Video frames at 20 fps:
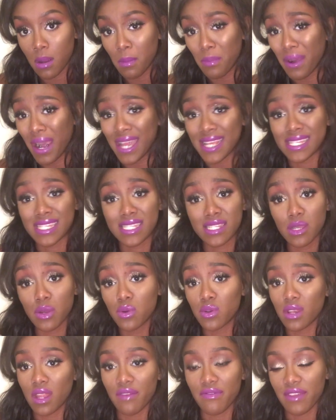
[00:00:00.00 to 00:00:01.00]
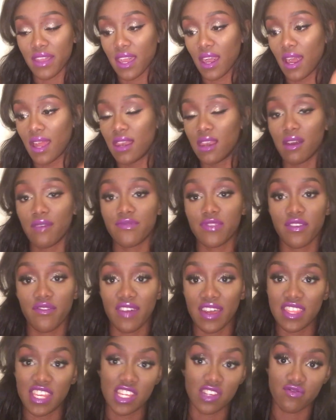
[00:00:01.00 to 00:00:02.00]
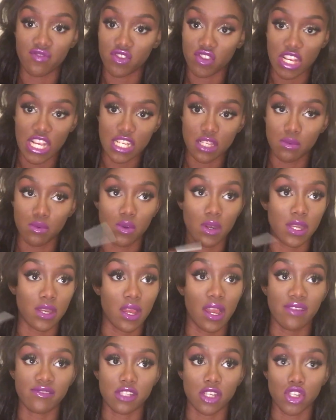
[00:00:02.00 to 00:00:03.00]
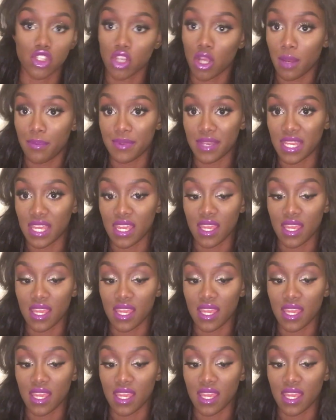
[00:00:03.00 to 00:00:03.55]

but I still love it. I love the fact that it's retractable. I don't have to sharpen